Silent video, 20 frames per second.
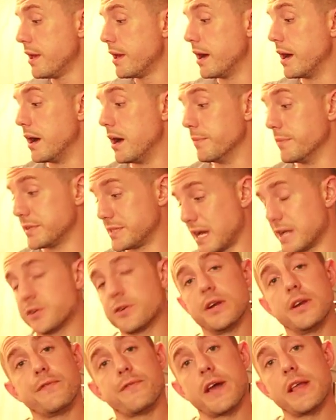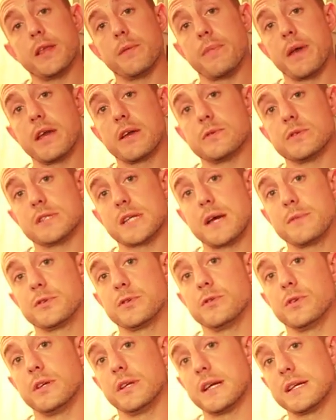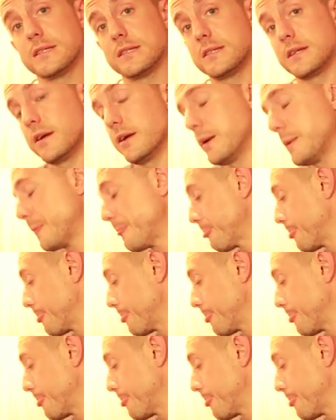the saturated fat in the bacon was absolutely necessary.